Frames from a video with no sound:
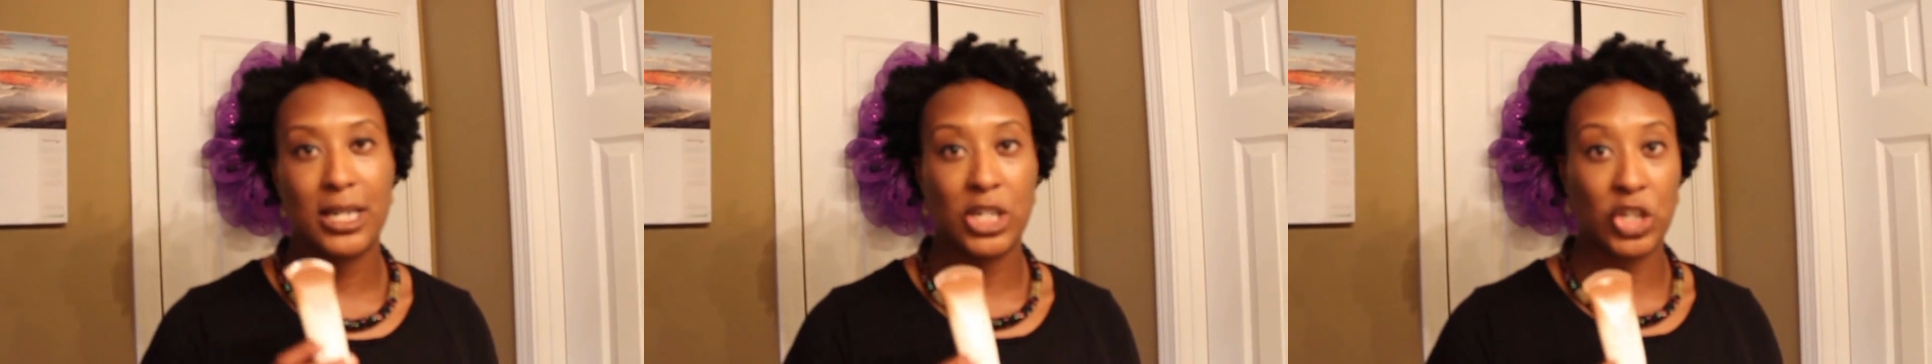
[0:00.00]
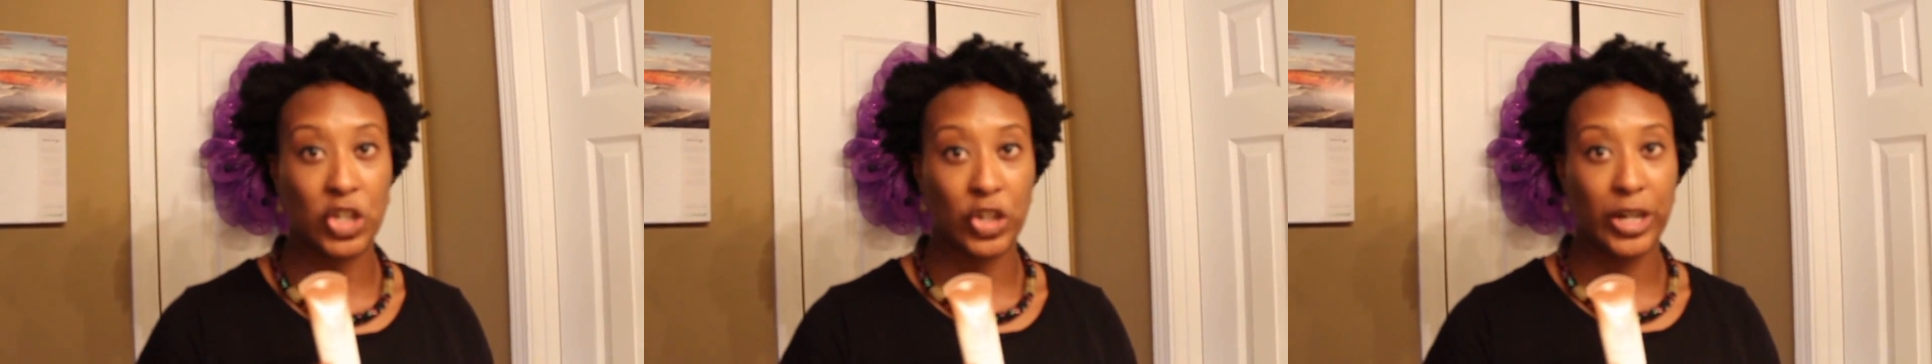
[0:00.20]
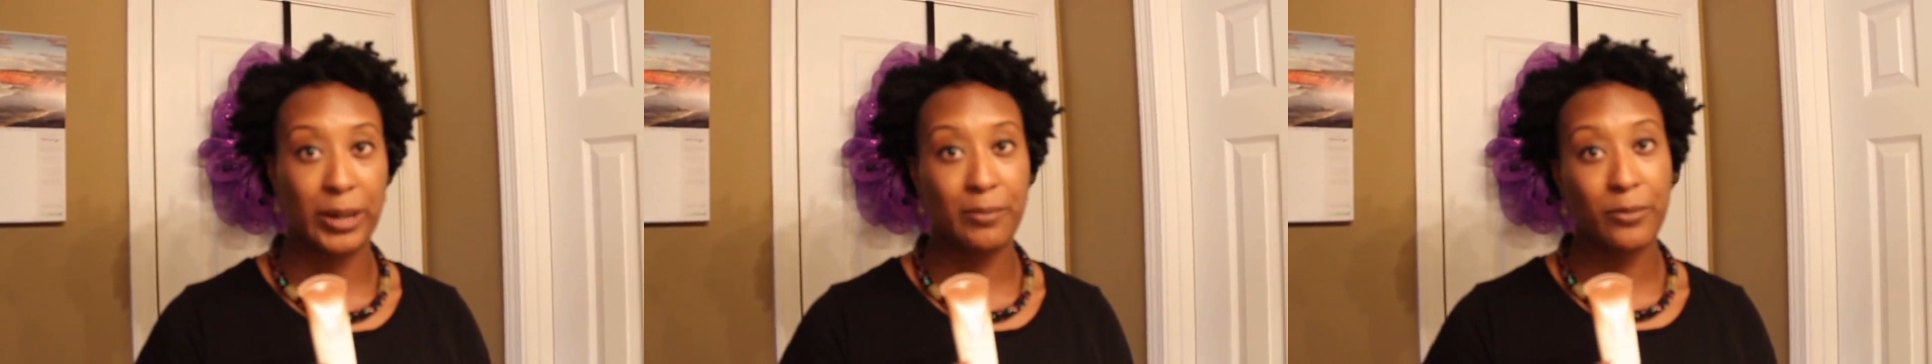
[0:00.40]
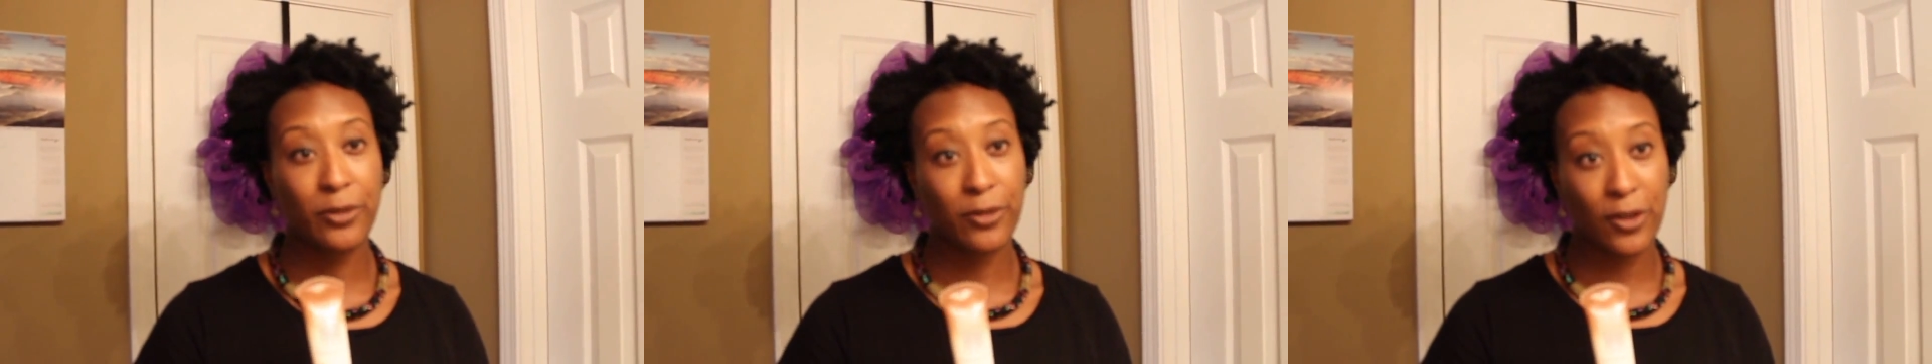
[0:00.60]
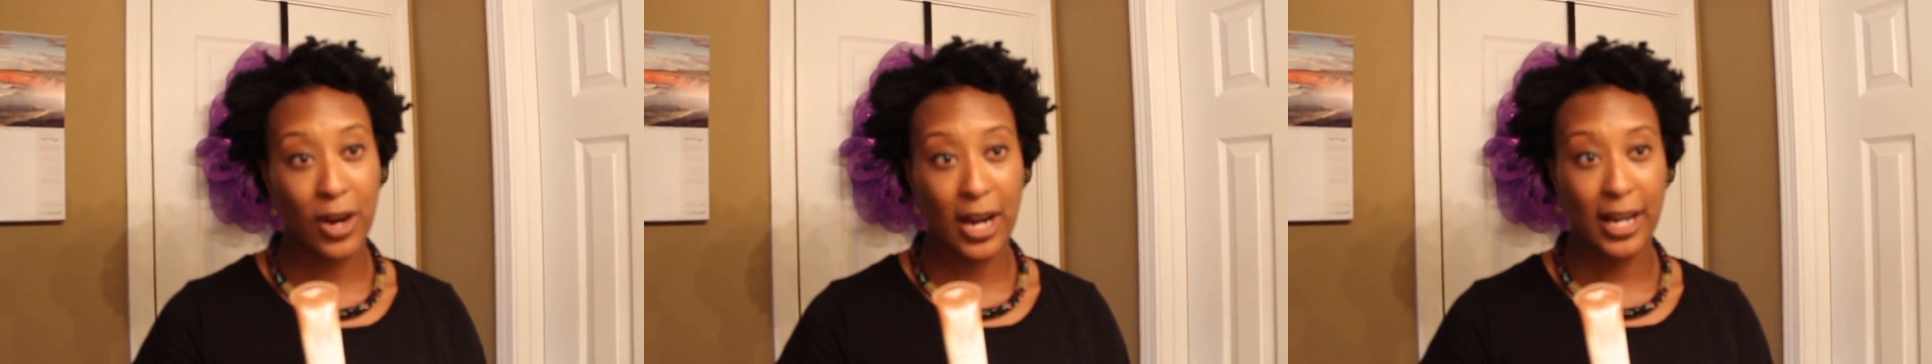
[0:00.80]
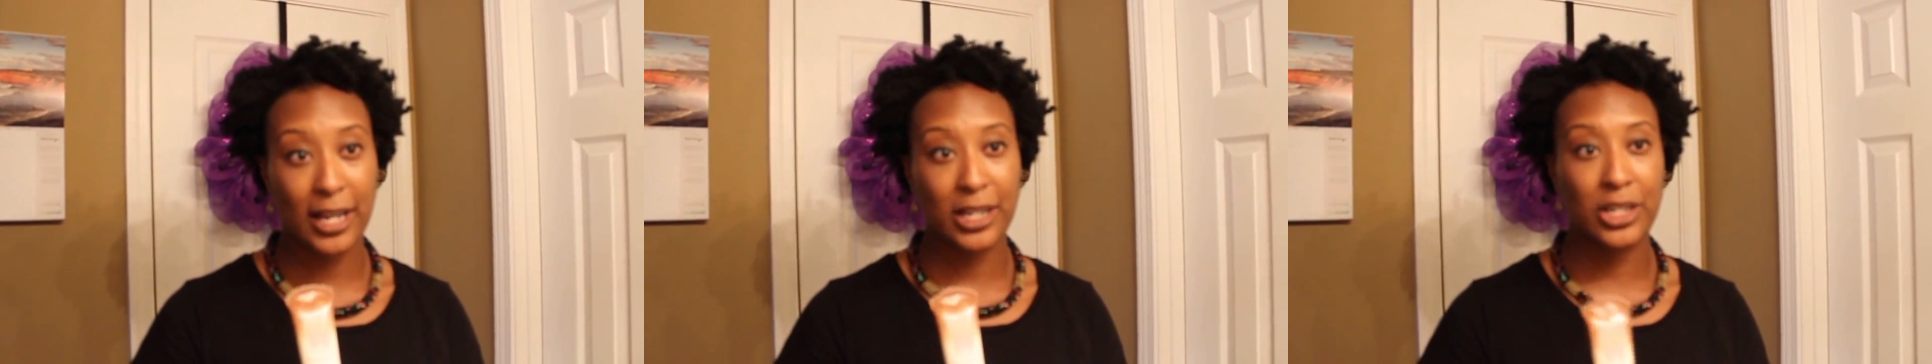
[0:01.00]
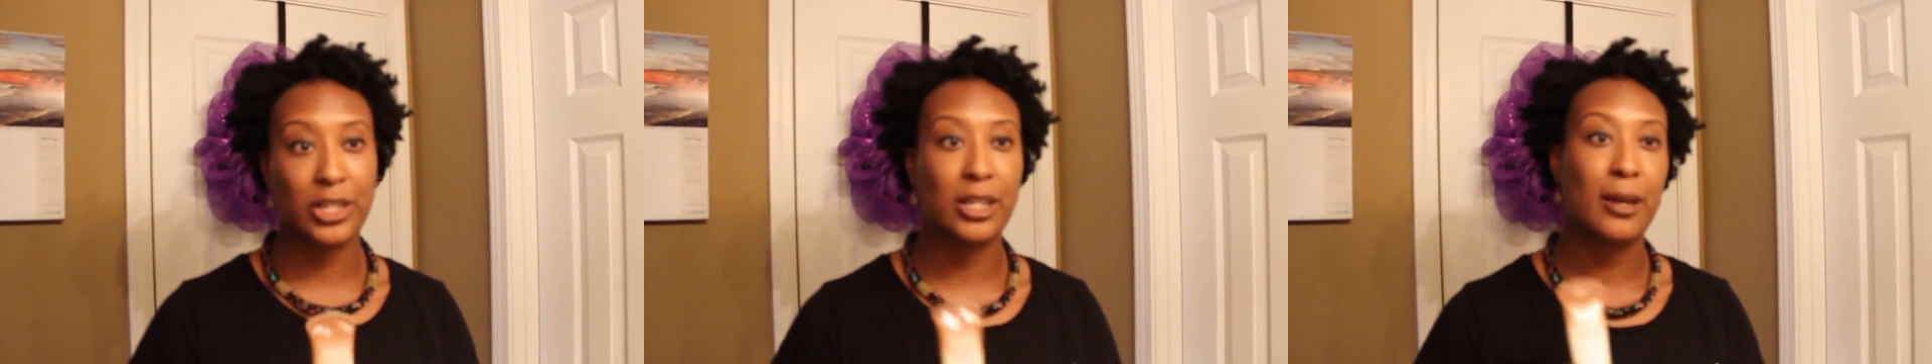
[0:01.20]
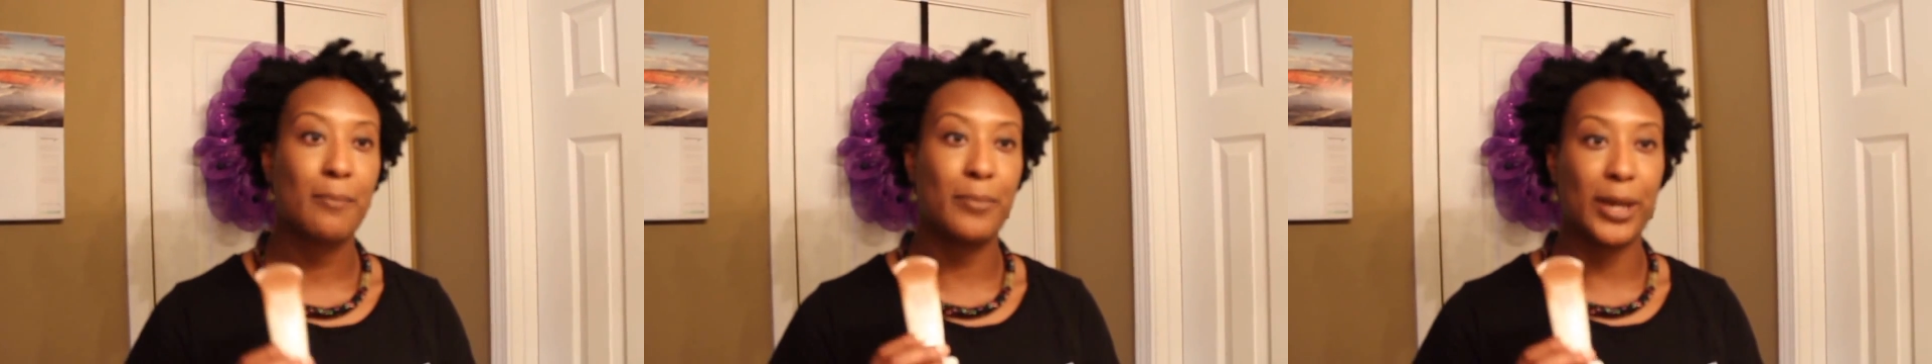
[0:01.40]
Dream
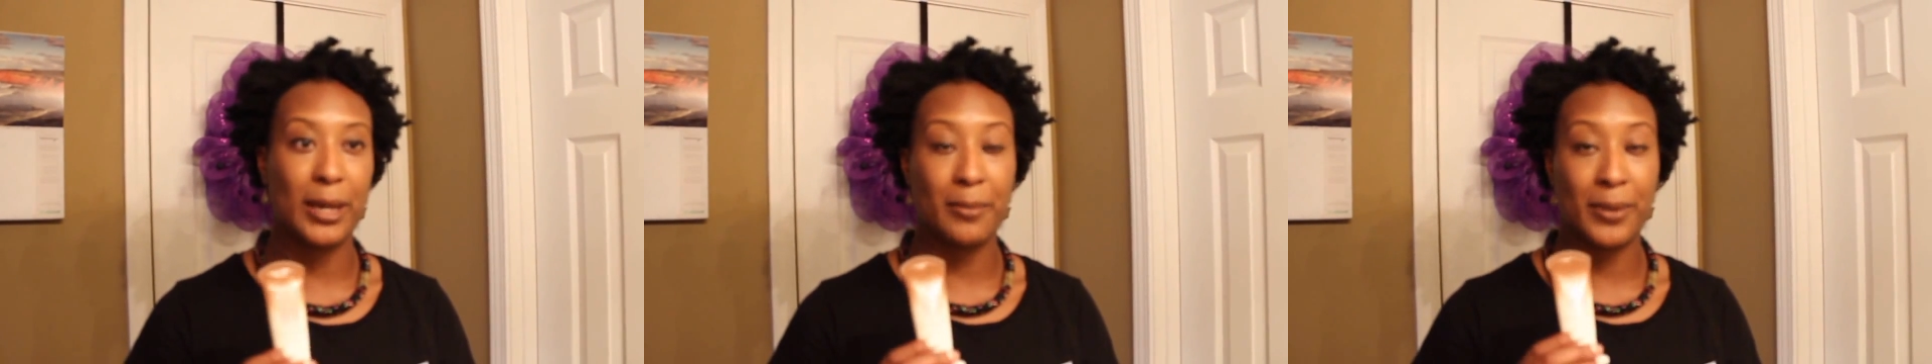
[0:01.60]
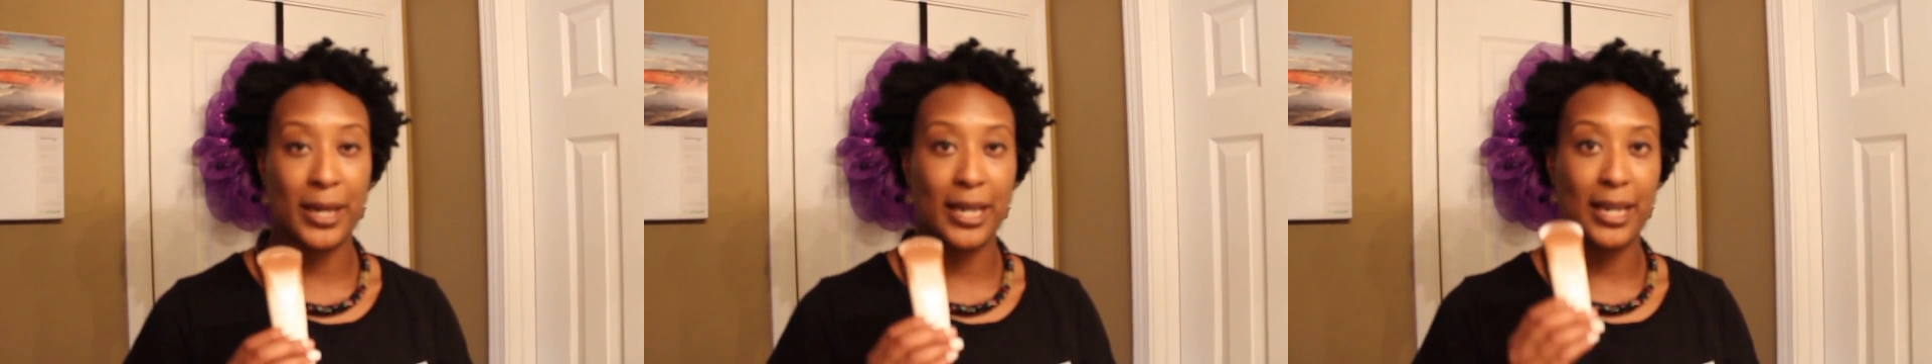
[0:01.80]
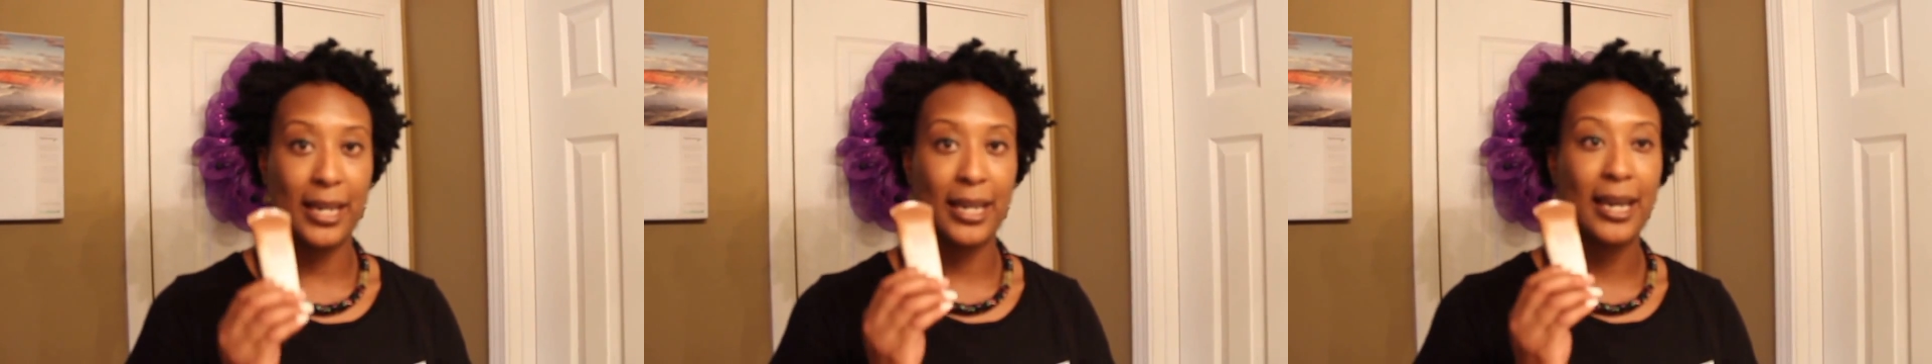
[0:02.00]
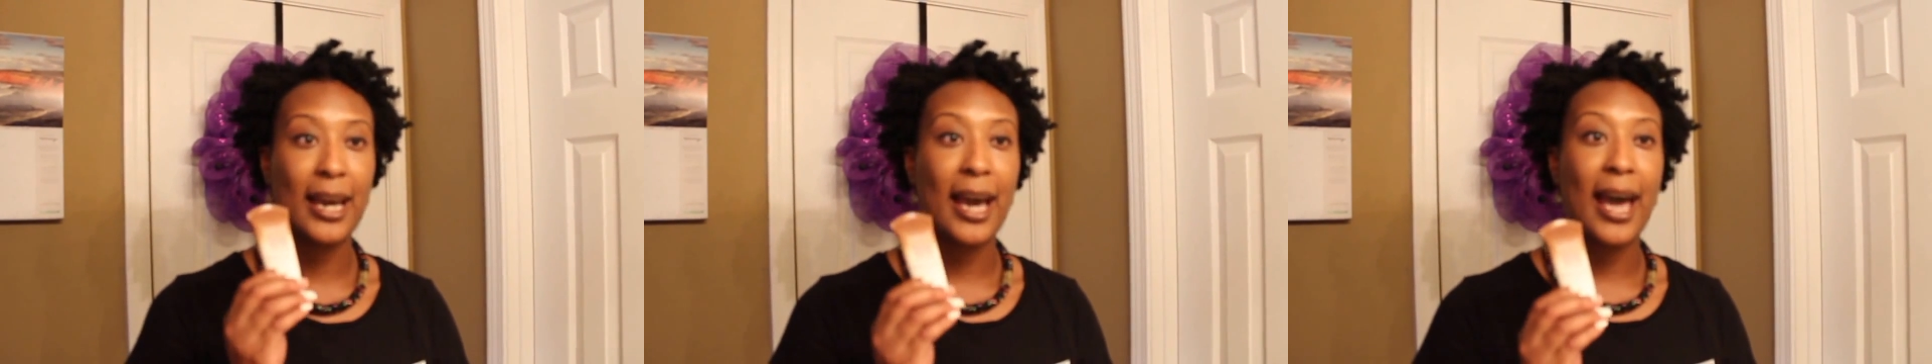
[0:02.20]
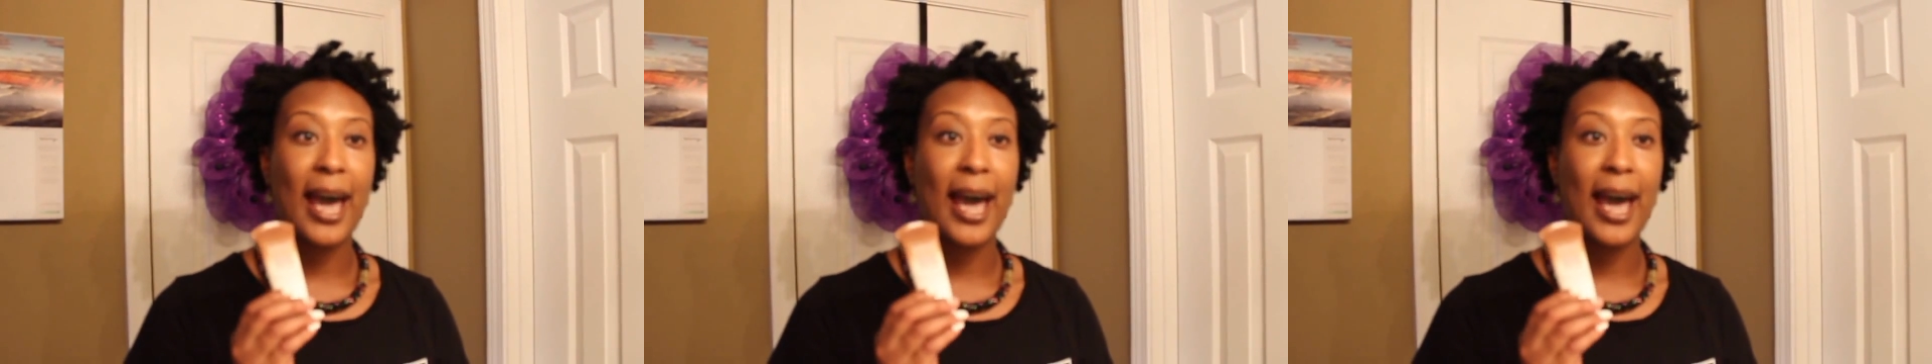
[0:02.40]
Fresh BB